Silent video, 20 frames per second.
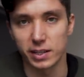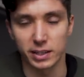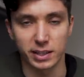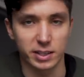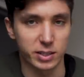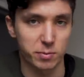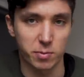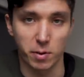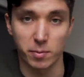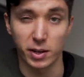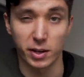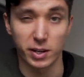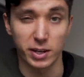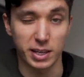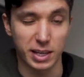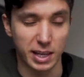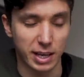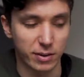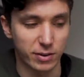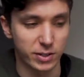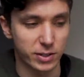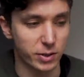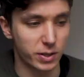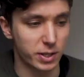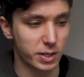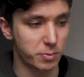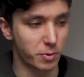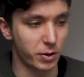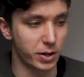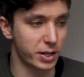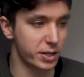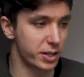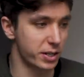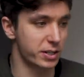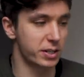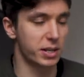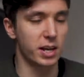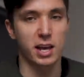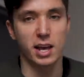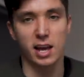I think this is probably only a year into it at this point. It's
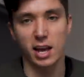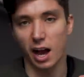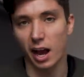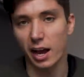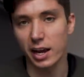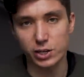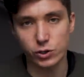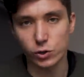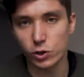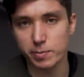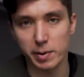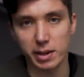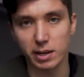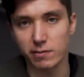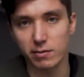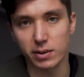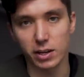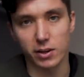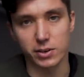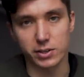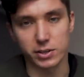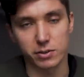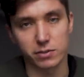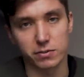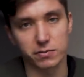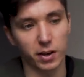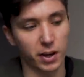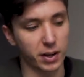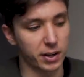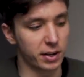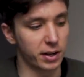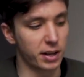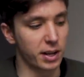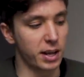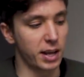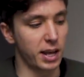just, I enjoyed making videos, it was fun.